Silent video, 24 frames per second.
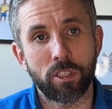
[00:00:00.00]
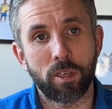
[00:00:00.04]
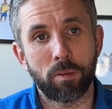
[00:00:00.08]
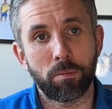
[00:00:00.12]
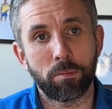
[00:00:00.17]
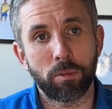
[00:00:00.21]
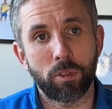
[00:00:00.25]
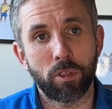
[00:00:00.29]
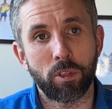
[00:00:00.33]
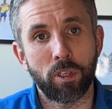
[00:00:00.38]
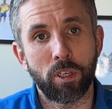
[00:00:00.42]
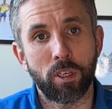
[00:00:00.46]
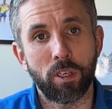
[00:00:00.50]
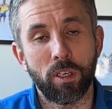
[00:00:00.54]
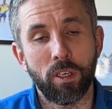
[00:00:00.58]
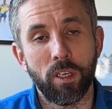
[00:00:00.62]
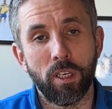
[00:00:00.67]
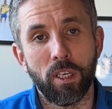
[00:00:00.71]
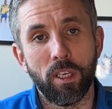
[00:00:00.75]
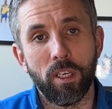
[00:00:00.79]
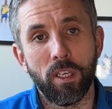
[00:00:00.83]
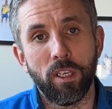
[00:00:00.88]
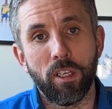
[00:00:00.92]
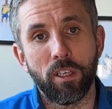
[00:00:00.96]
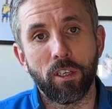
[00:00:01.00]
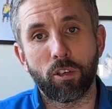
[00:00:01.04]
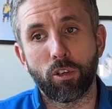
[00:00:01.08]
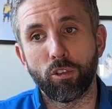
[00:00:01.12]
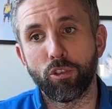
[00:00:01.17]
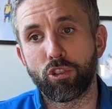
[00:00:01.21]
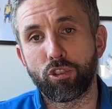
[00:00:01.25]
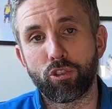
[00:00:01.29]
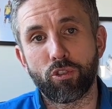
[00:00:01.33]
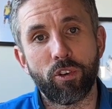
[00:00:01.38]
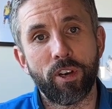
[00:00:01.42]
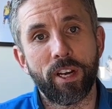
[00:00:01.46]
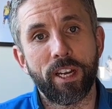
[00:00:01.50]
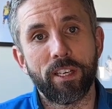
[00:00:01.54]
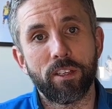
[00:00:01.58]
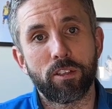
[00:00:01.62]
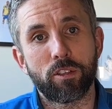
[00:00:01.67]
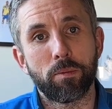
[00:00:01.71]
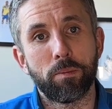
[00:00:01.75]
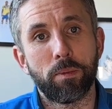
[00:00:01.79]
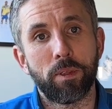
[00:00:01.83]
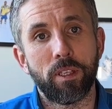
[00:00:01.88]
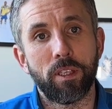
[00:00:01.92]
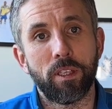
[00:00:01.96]
I'm going to constrain
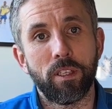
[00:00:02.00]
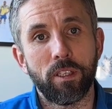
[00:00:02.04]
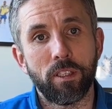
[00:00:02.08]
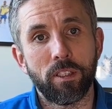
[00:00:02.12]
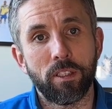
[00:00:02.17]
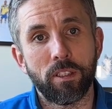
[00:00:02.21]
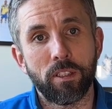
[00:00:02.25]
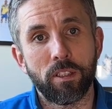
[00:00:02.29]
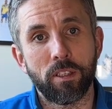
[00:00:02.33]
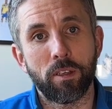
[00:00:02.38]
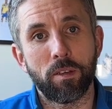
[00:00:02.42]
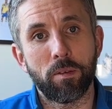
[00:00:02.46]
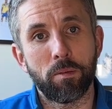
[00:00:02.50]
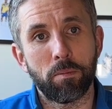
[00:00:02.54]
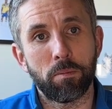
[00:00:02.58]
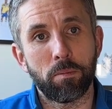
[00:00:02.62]
some of the